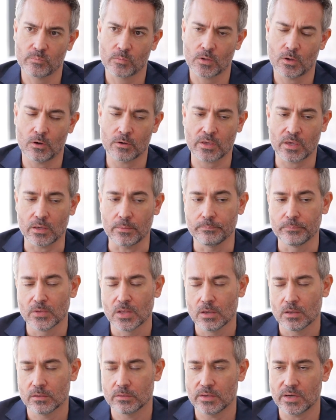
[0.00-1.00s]
Okay,
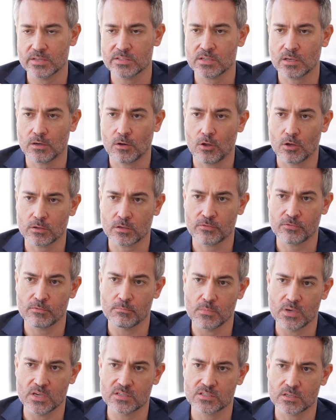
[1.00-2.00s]
there's a lot of
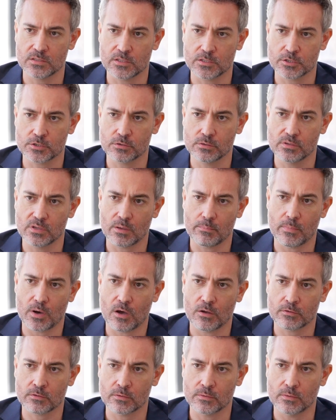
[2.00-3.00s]
misunderstanding
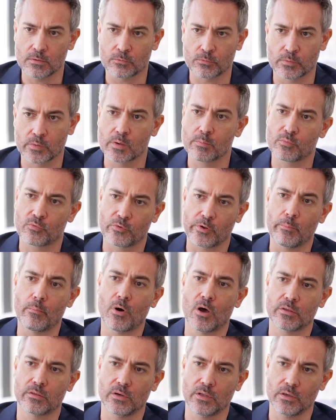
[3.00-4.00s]
about rib
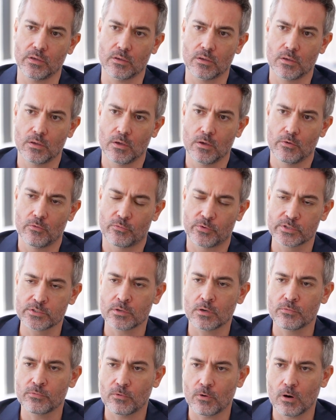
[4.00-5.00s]
remodeling. First
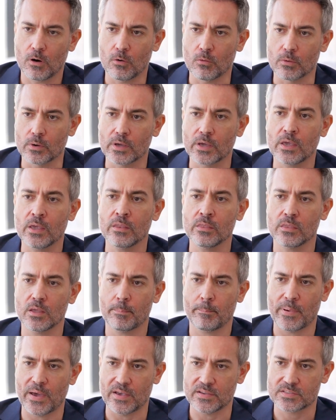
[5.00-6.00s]
of all, in the
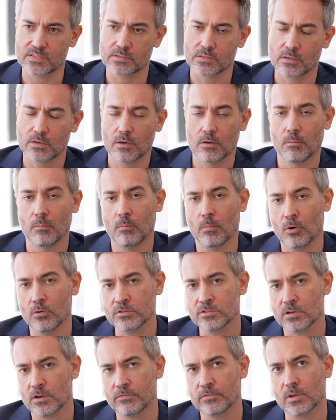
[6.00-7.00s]
past,
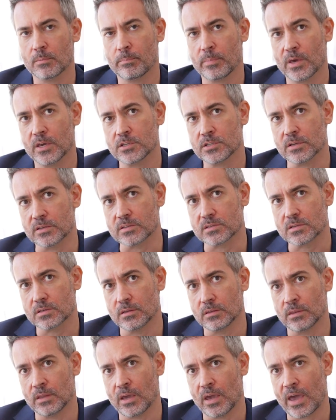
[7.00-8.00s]
most of the patients,
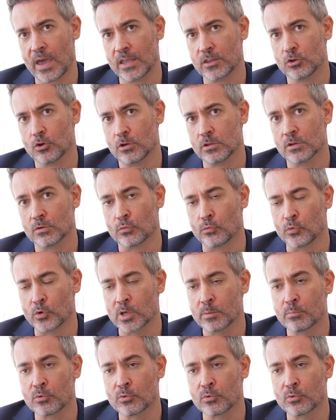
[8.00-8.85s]
they had done rib